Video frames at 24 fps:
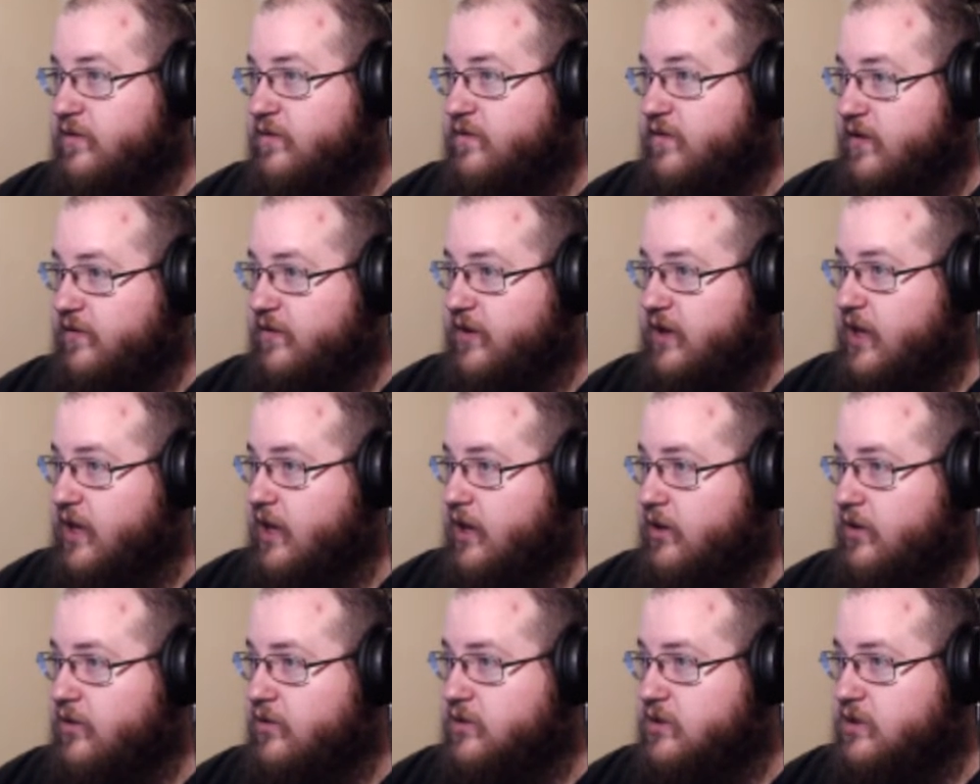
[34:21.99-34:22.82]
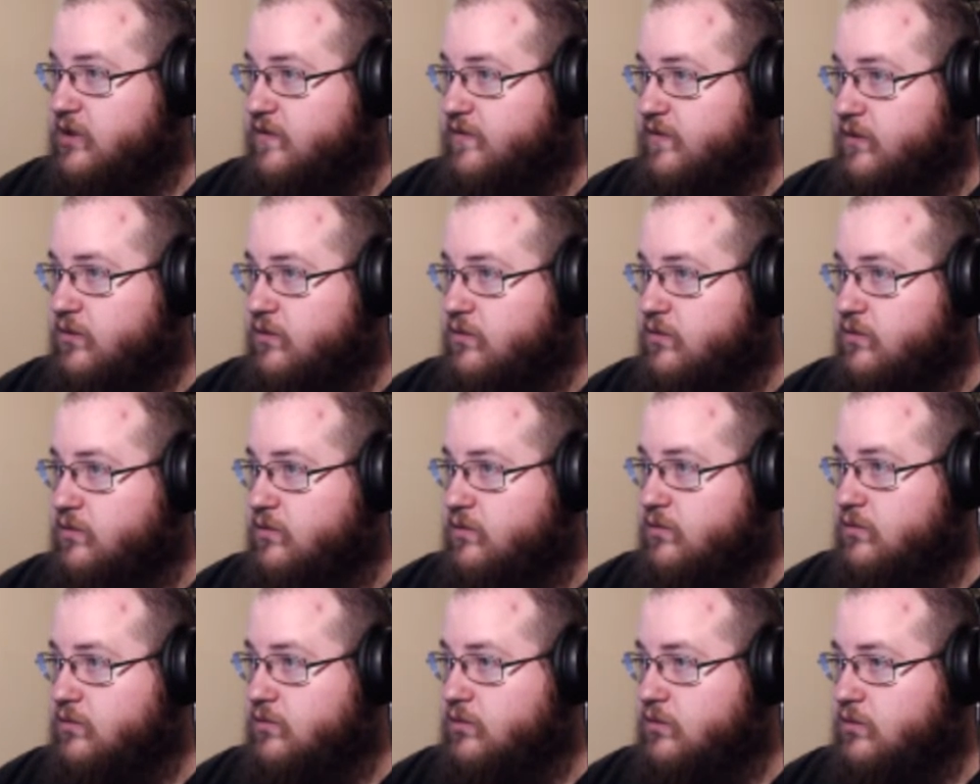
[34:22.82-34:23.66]
50 echoes.
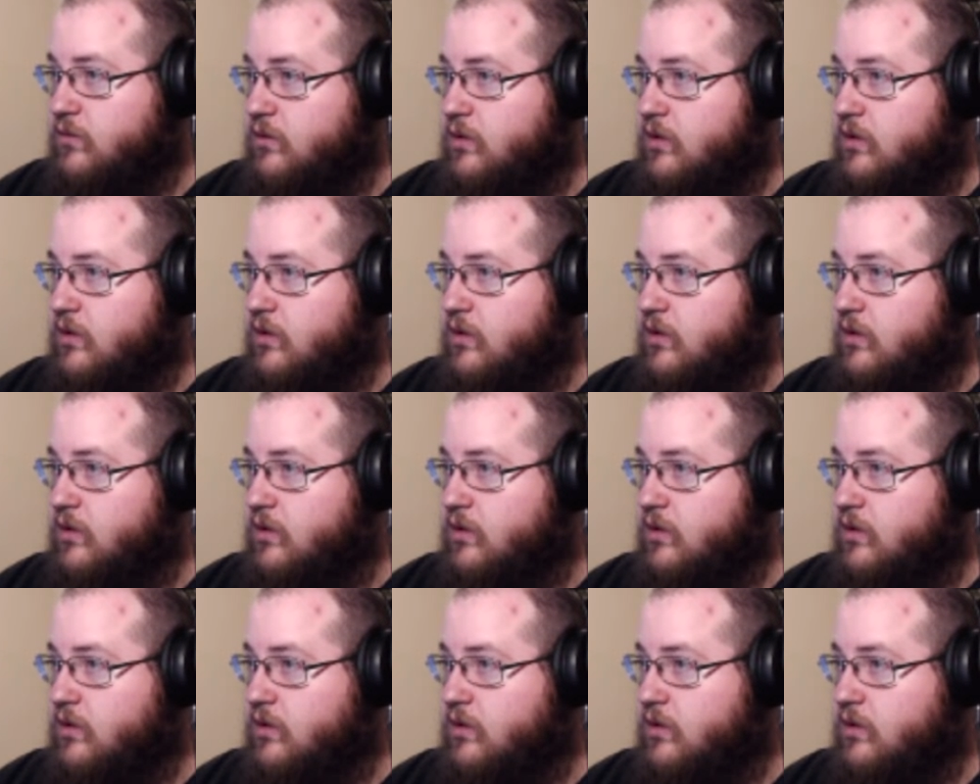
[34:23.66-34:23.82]
Fuel.